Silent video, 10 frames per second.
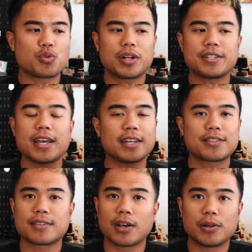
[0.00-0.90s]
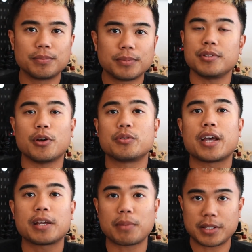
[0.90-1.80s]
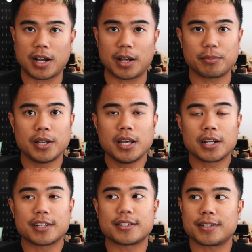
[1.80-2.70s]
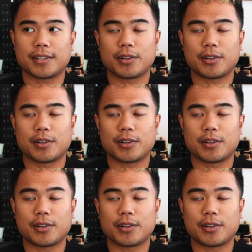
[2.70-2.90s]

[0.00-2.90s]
just want to take it slow, taking my time, because